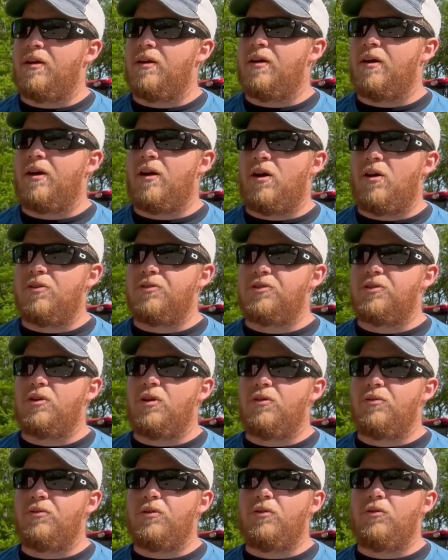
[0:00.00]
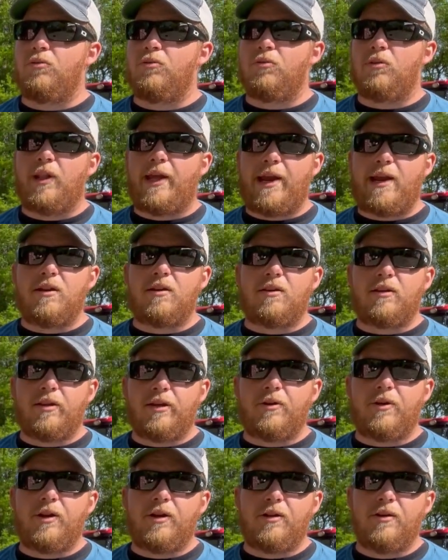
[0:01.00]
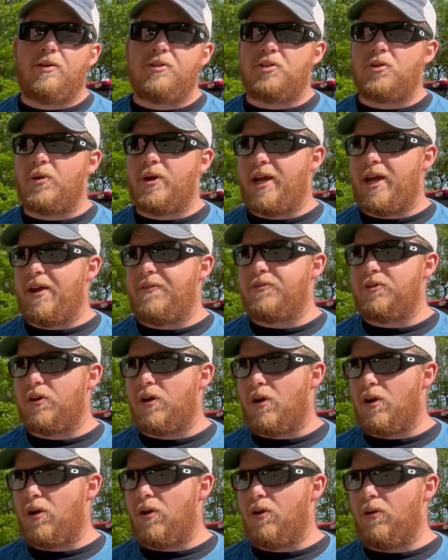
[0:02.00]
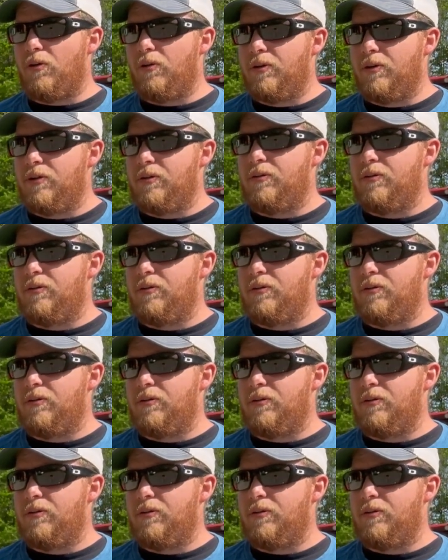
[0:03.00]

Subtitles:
I also do land clearing, so I have to haul